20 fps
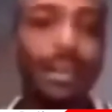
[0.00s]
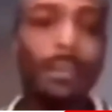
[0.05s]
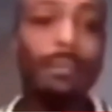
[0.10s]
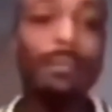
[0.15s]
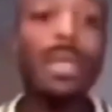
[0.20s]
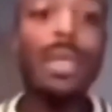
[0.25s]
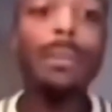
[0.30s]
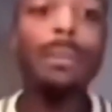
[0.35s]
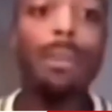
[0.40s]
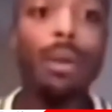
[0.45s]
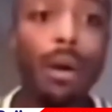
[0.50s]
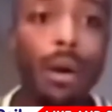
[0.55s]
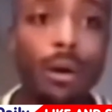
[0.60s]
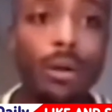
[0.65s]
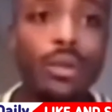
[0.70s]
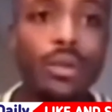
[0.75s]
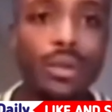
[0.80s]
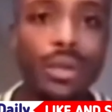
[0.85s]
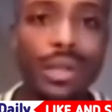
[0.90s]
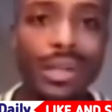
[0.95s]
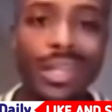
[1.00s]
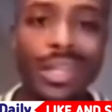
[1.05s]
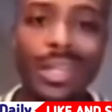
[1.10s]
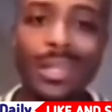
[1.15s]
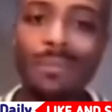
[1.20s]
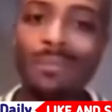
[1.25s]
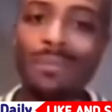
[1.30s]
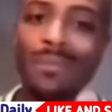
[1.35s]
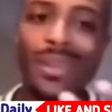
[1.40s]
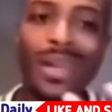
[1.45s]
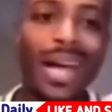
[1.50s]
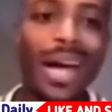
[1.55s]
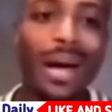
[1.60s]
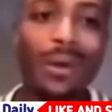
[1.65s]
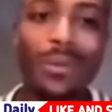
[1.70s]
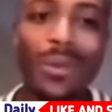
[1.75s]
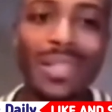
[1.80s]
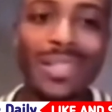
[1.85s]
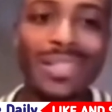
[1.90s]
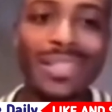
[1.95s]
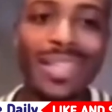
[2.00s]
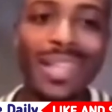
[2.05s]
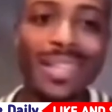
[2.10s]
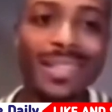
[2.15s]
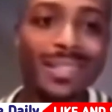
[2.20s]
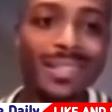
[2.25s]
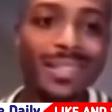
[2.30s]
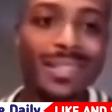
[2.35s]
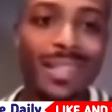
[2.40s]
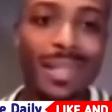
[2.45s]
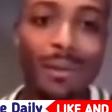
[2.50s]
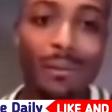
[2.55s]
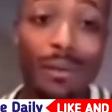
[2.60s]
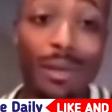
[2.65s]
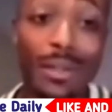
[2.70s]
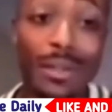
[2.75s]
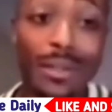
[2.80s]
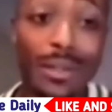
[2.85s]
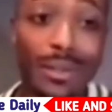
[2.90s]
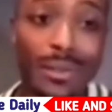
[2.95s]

Me personally, I wouldn't take this level of